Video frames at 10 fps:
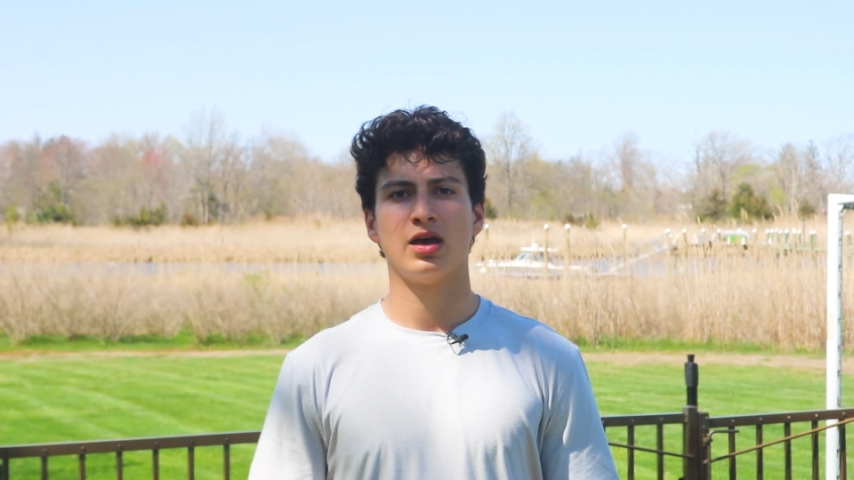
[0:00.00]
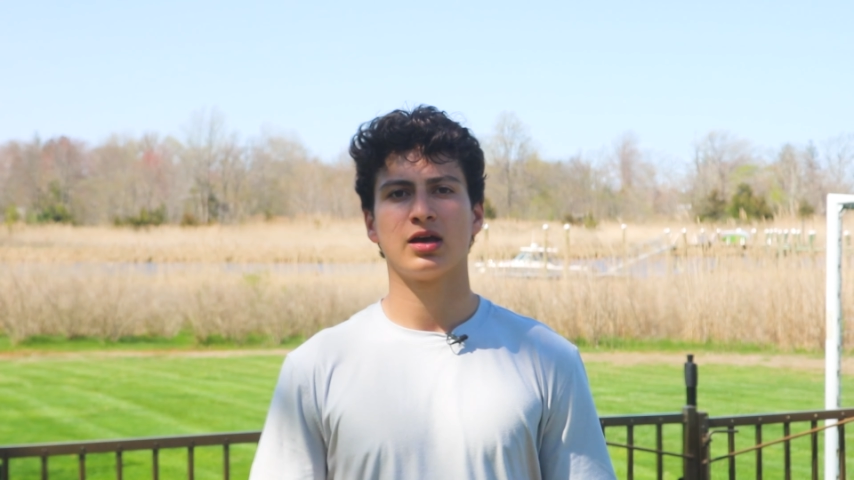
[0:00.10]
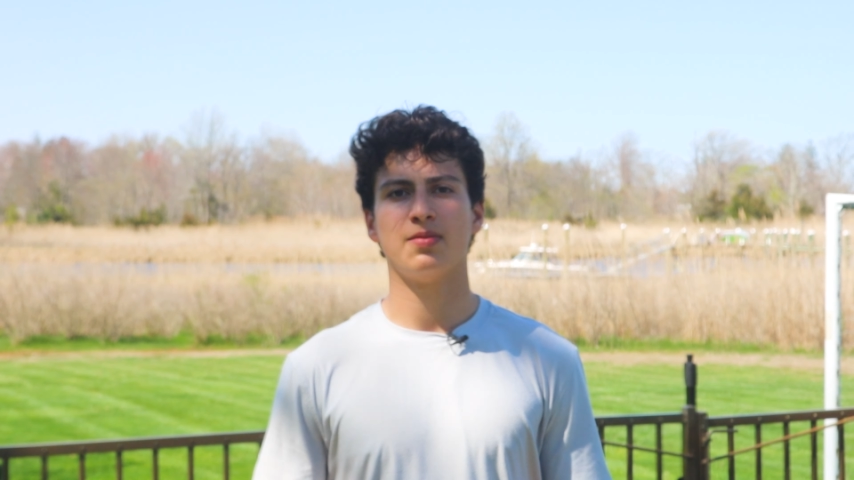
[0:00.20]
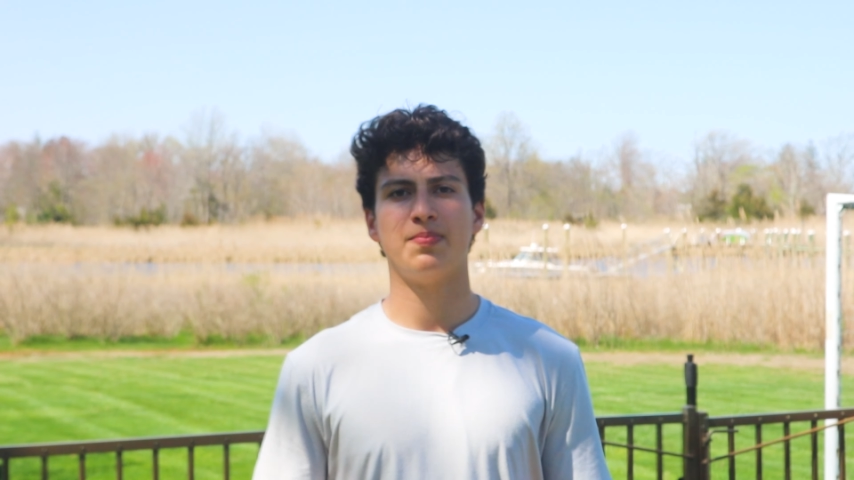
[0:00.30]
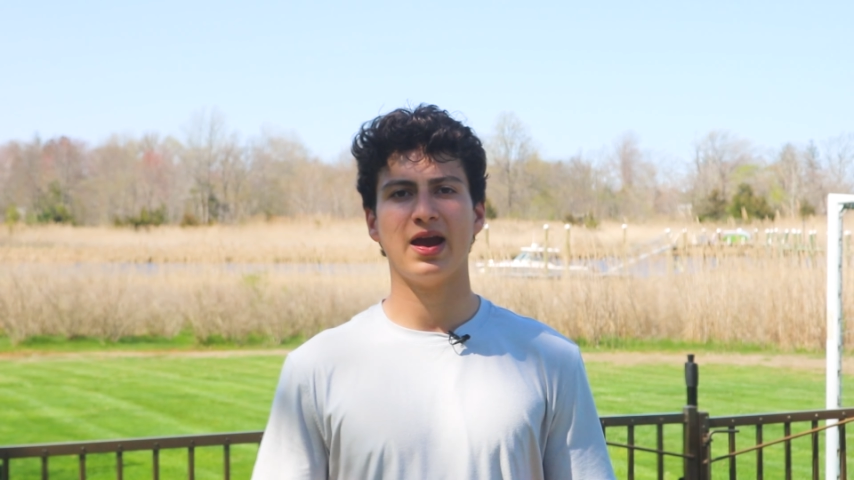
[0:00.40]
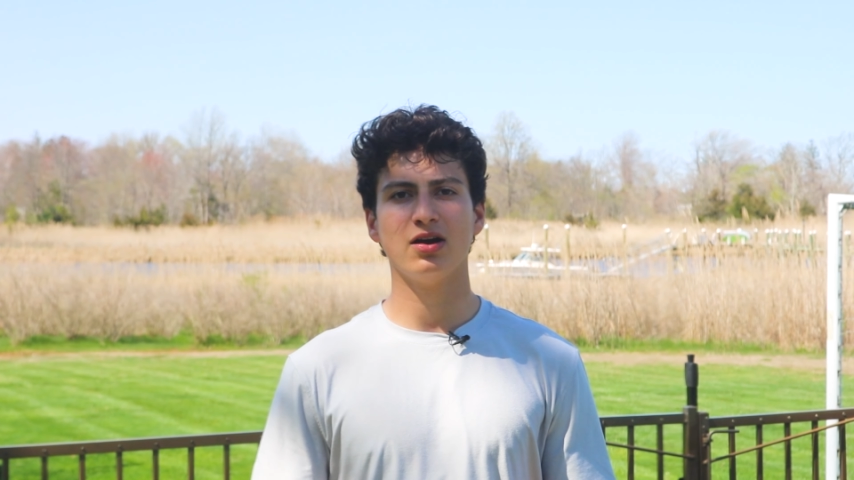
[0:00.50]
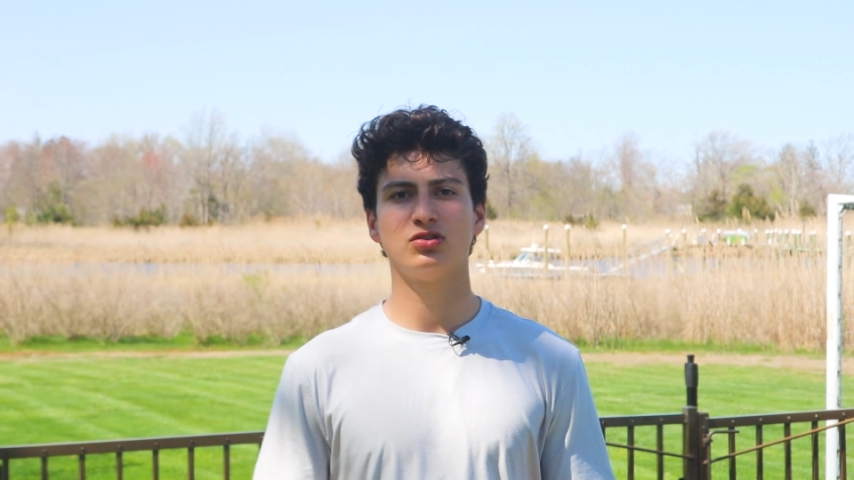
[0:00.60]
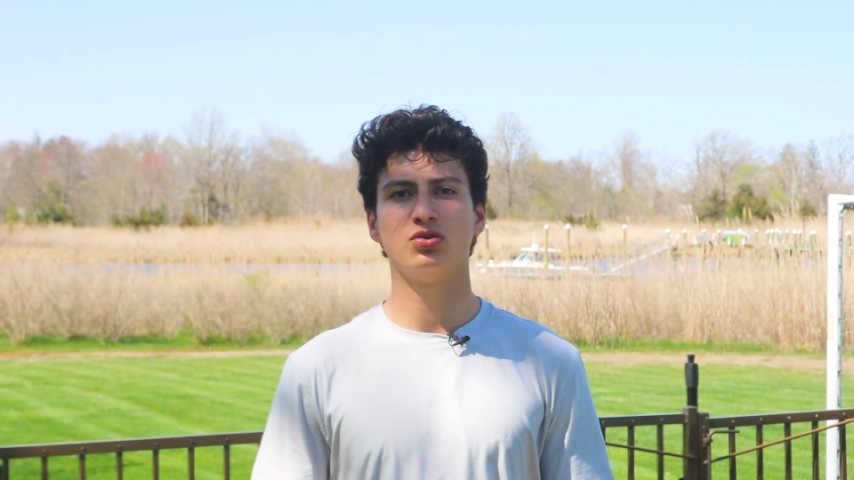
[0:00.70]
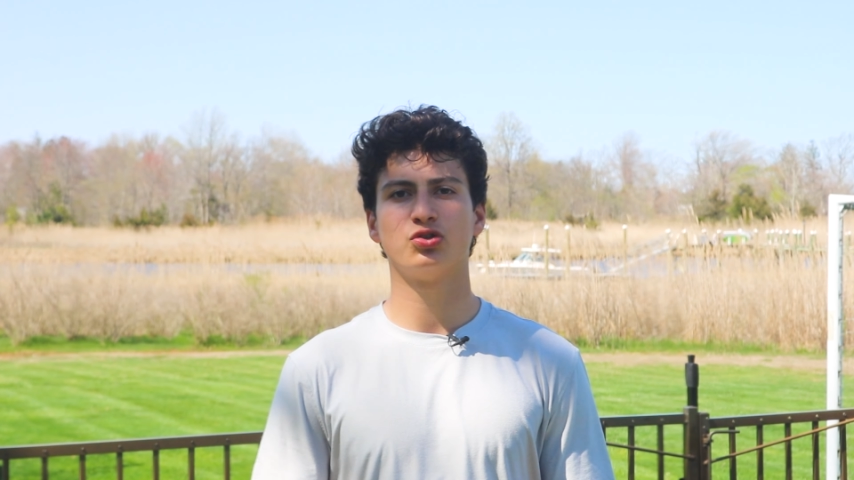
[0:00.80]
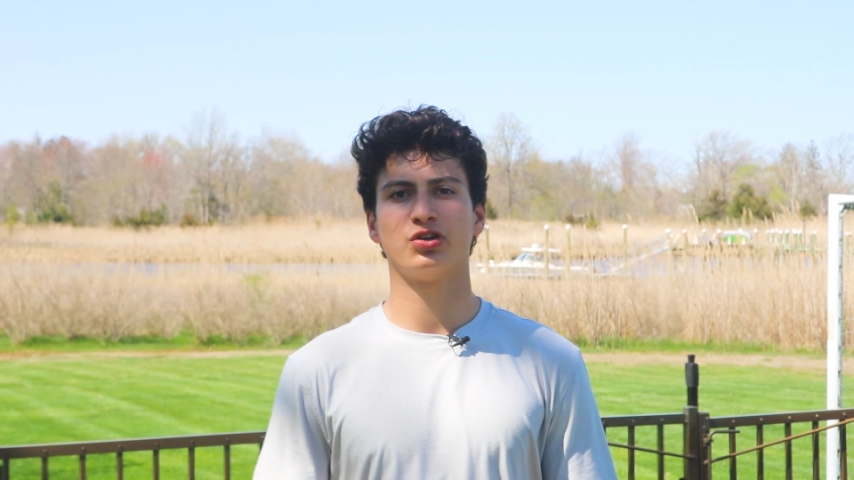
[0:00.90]
Compared
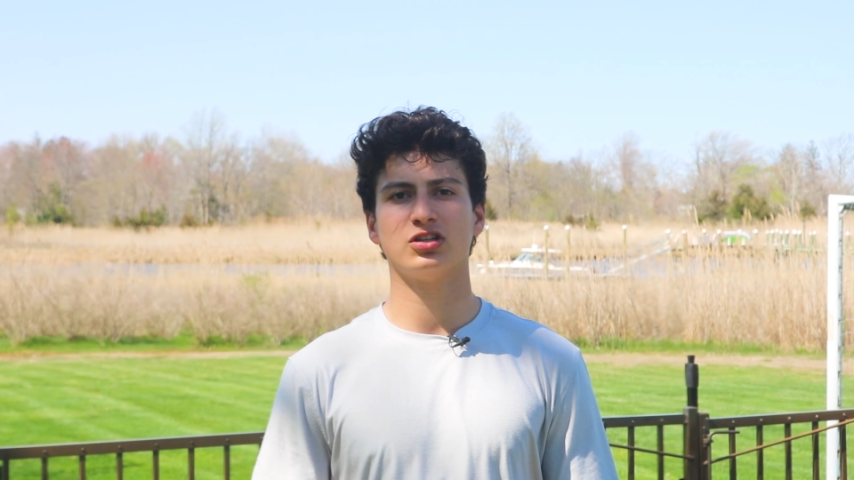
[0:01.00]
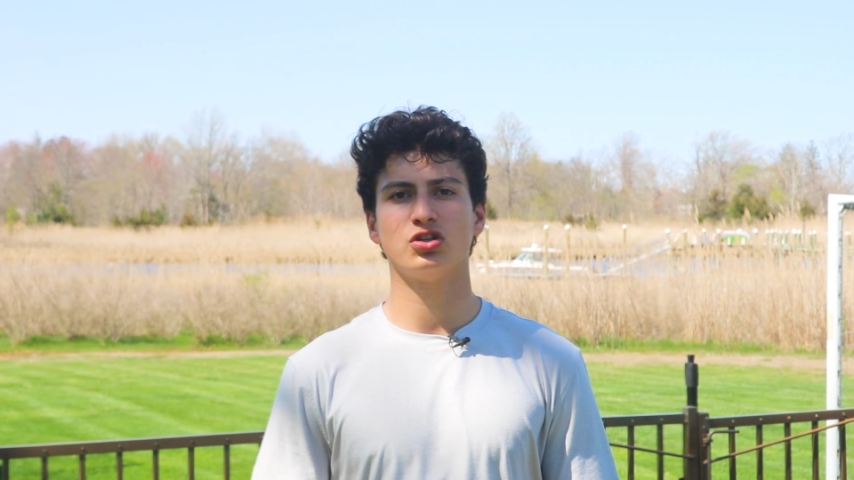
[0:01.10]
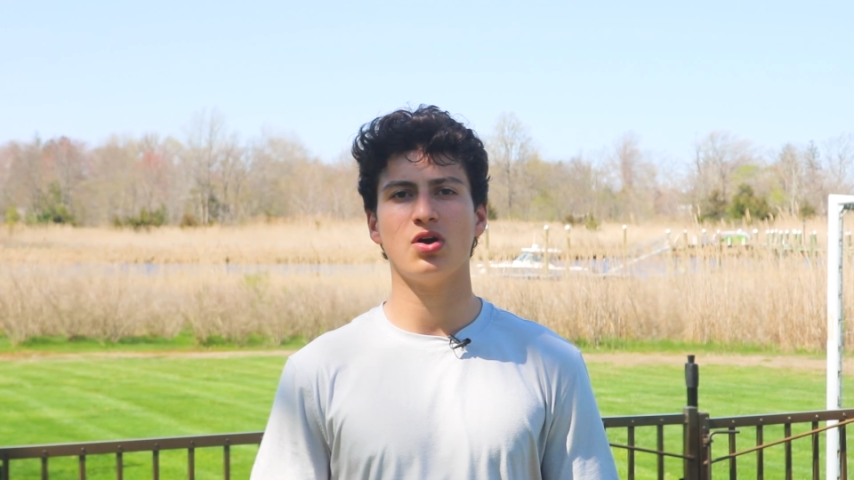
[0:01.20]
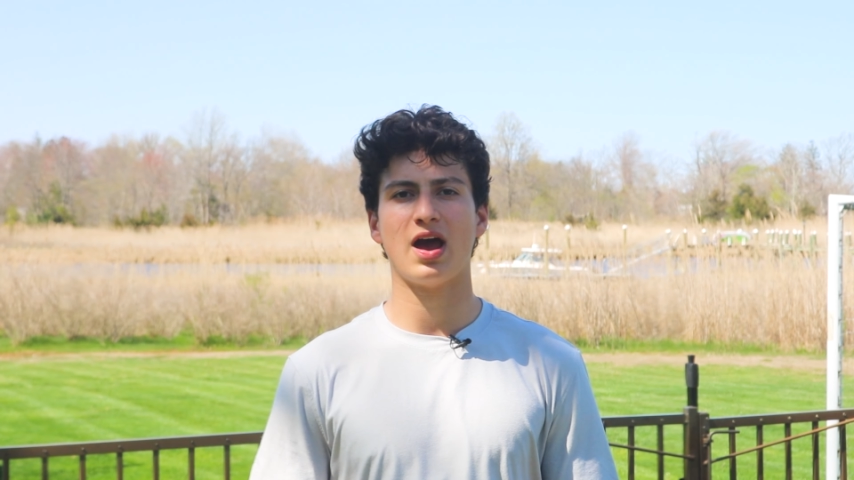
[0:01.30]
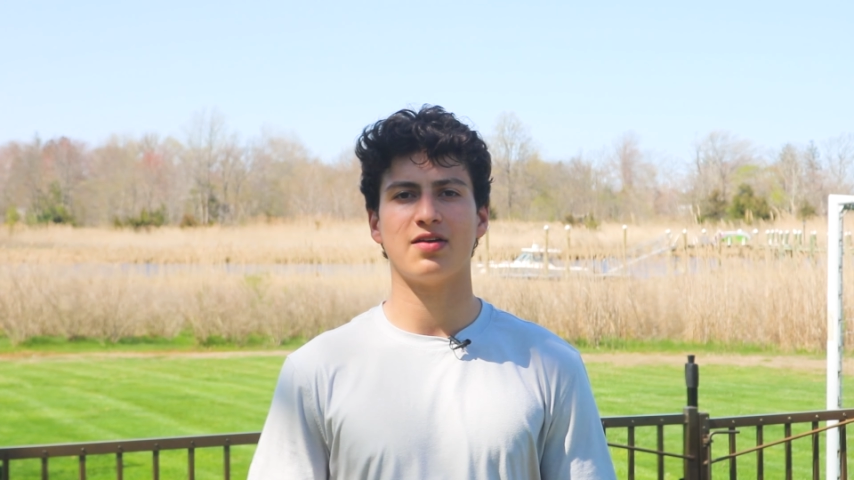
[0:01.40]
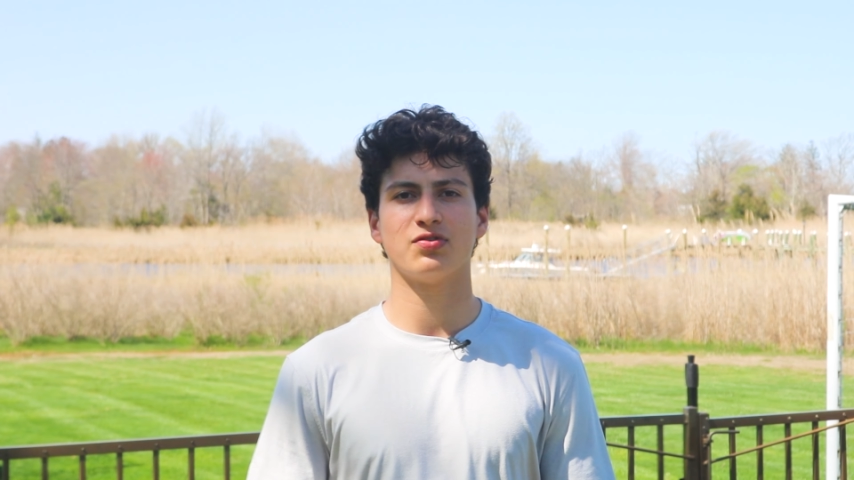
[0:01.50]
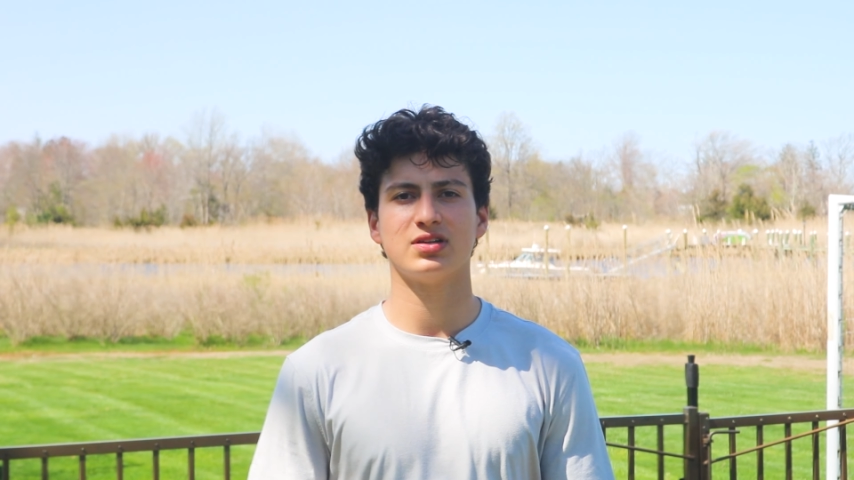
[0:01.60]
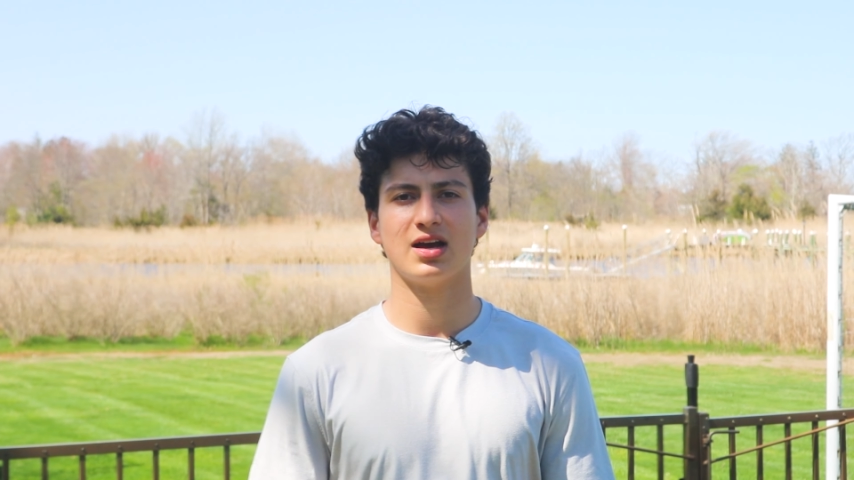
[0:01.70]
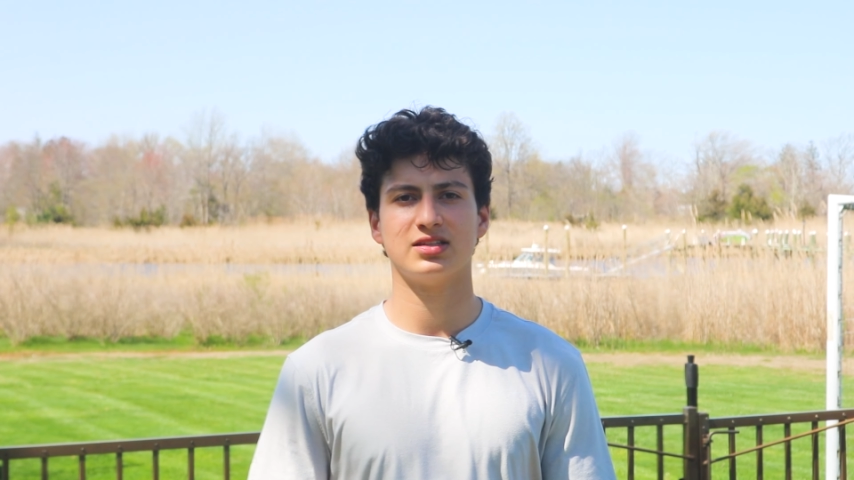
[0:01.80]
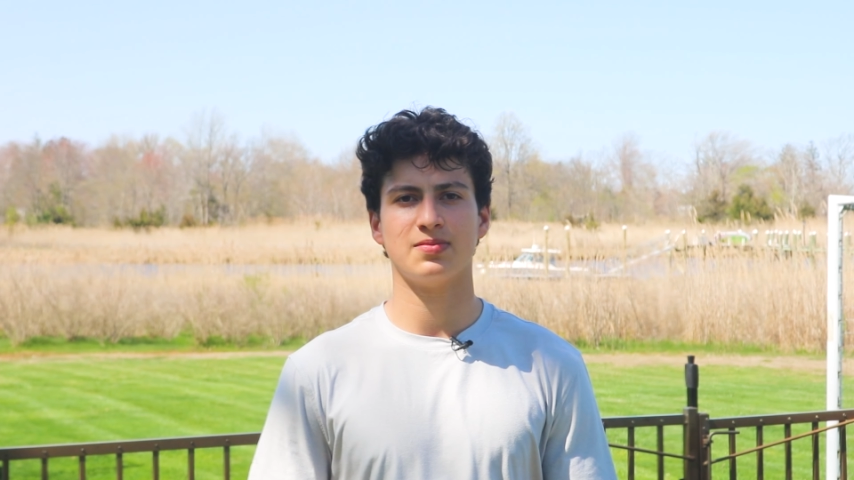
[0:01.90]
to traditional
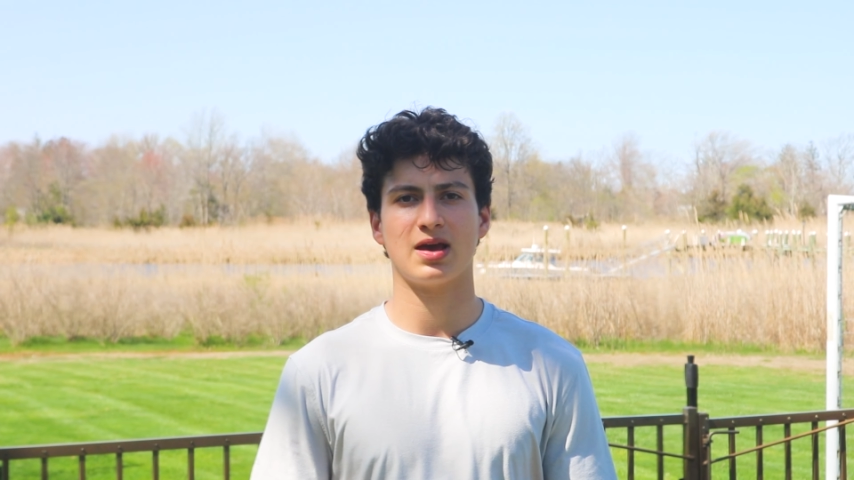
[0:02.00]
advertising